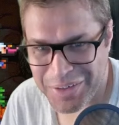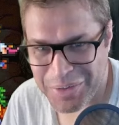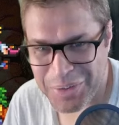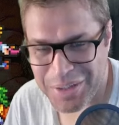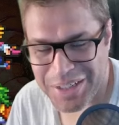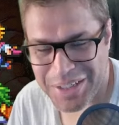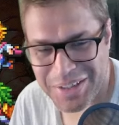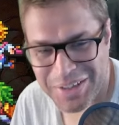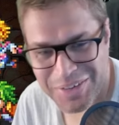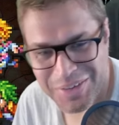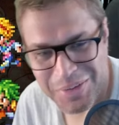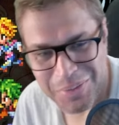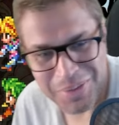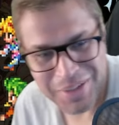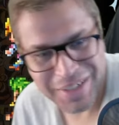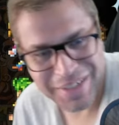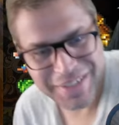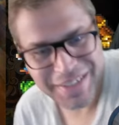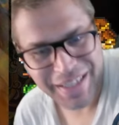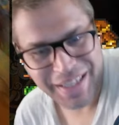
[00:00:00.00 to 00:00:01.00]
he really doesn't
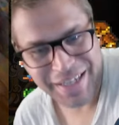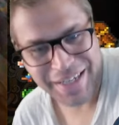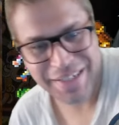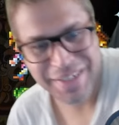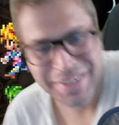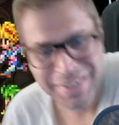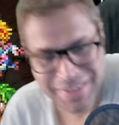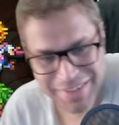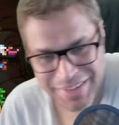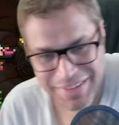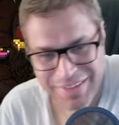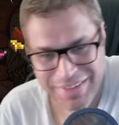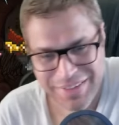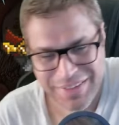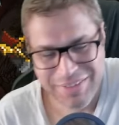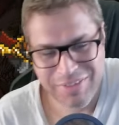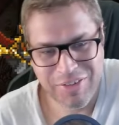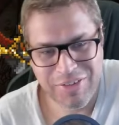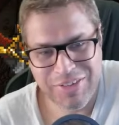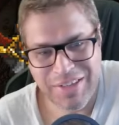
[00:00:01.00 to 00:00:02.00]
want to die.
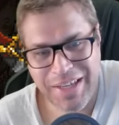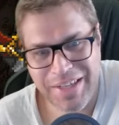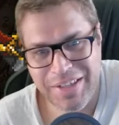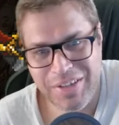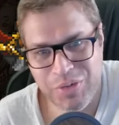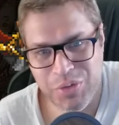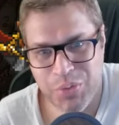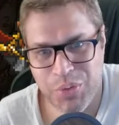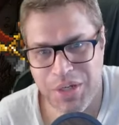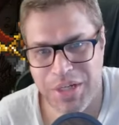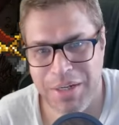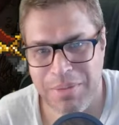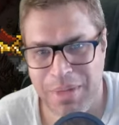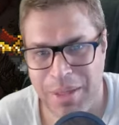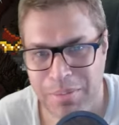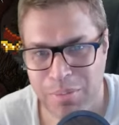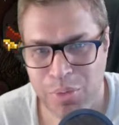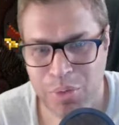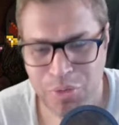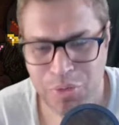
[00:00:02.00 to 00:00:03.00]
Looks like he's reading
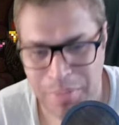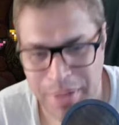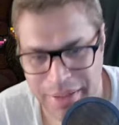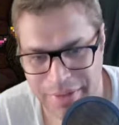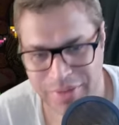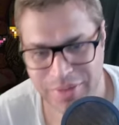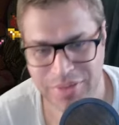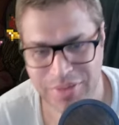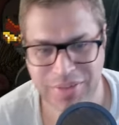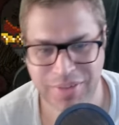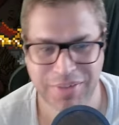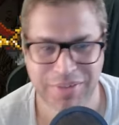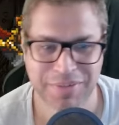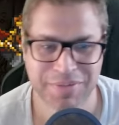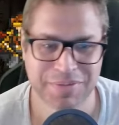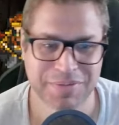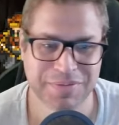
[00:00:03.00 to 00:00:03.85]
my movements.